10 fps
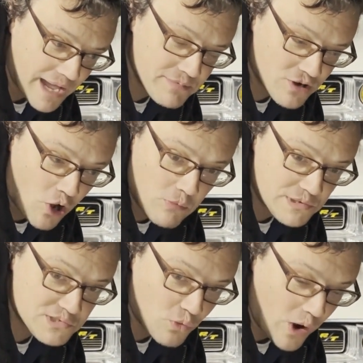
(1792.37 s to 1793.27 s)
They're
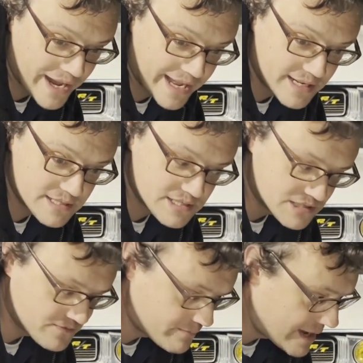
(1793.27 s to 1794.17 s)
almost walking
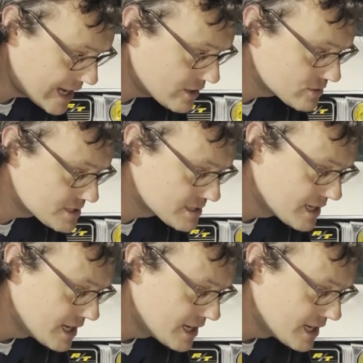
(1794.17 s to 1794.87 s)
distance from my house.